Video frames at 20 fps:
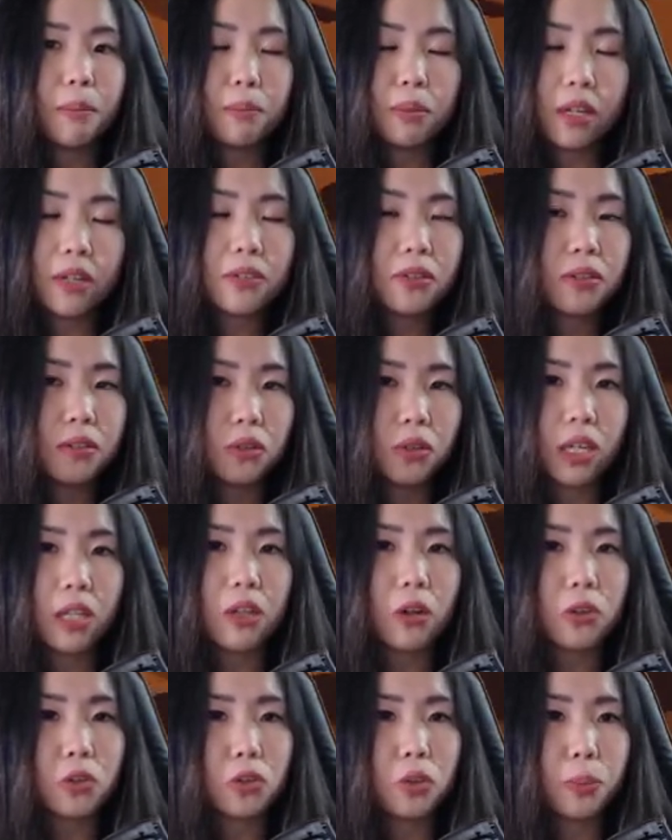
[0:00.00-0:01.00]
Plus, you
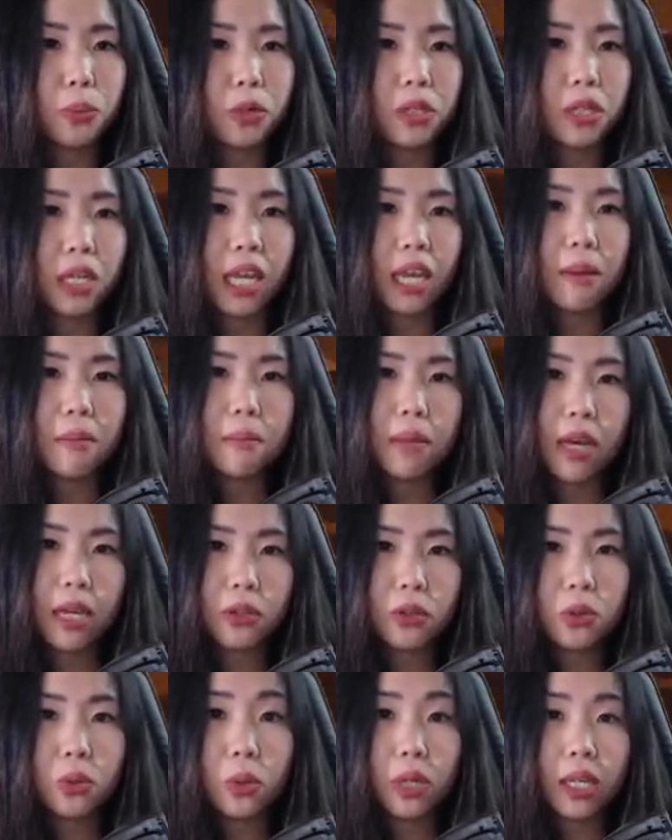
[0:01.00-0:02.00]
can also support the game by
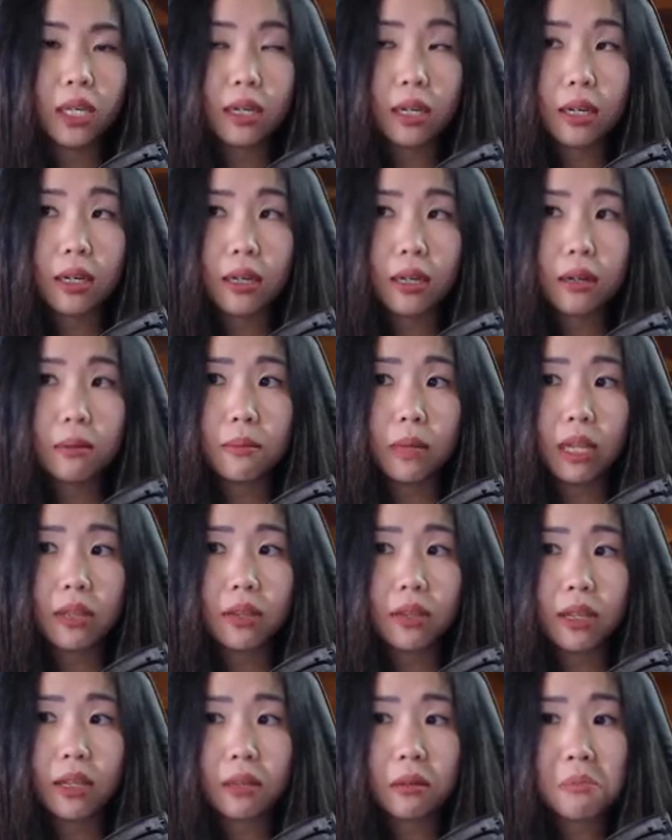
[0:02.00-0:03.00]
doing, I
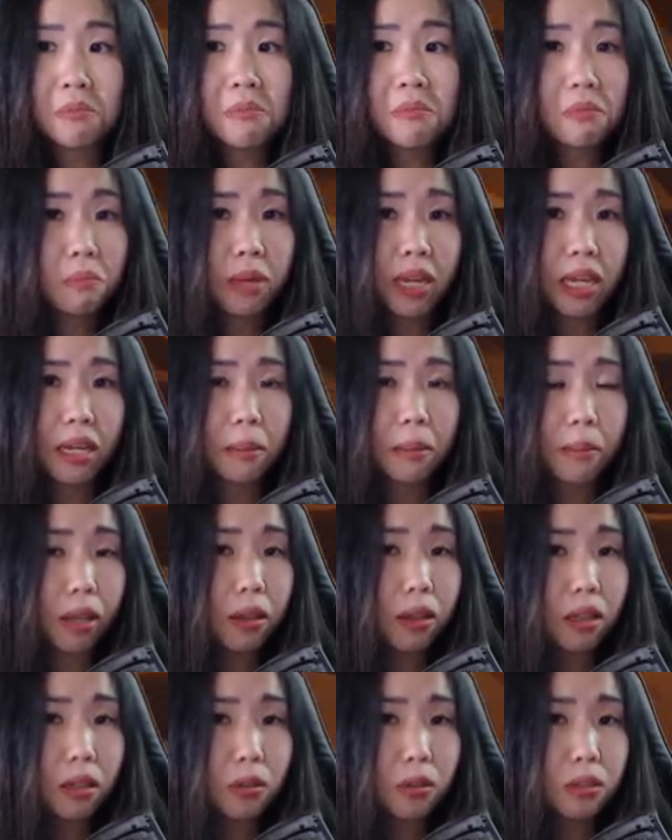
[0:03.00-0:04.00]
think, paying
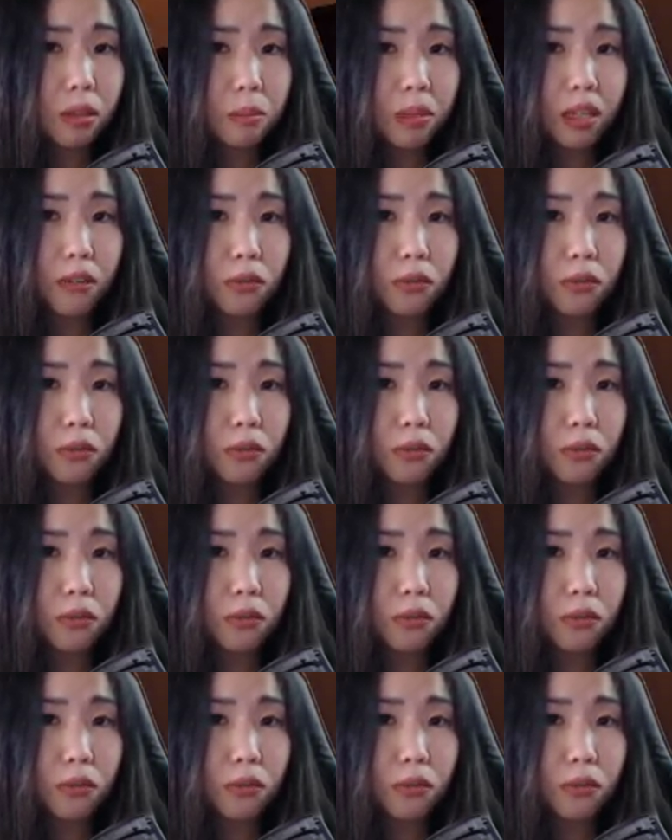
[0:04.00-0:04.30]
monthly or something